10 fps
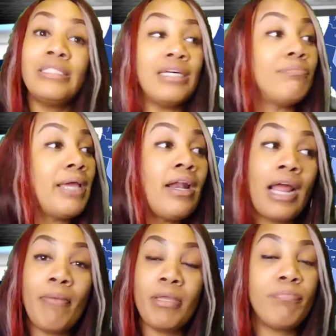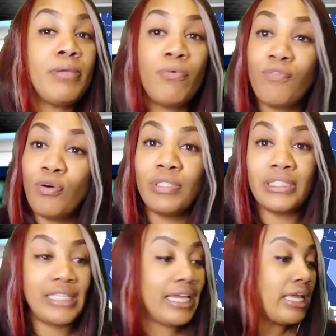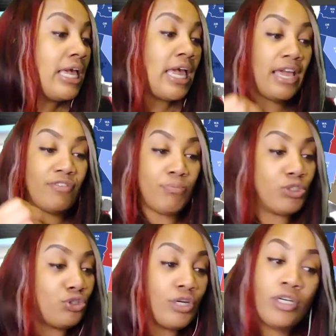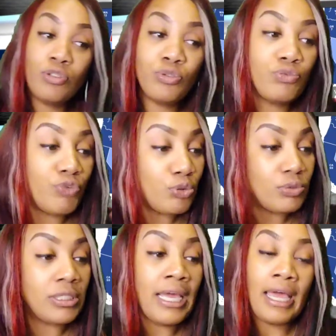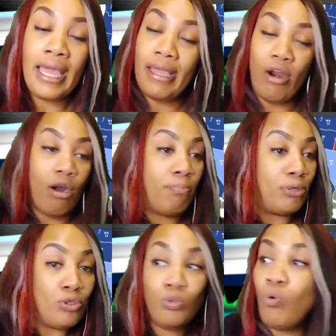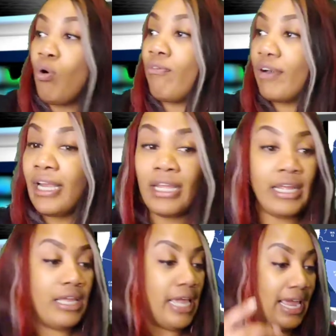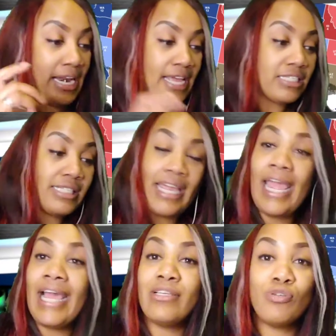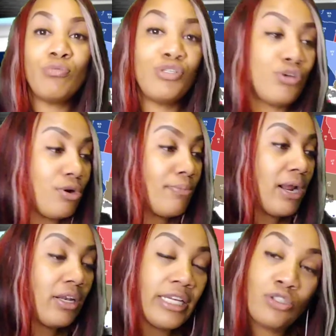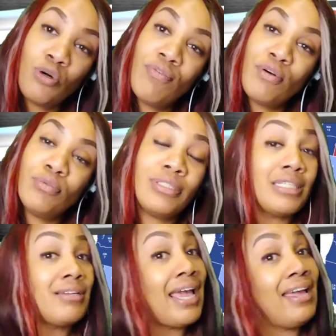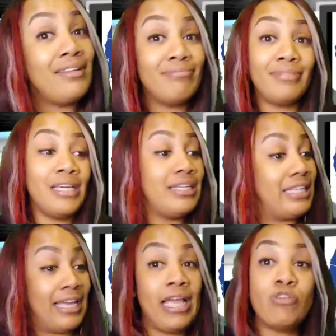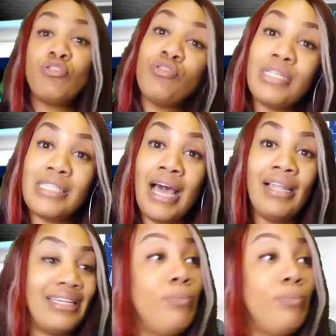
Doesn't matter how many people vote in a state. If the majority of those votes are blue or red, and that state has only a certain amount of electoral votes, then hey, that counts to your tally.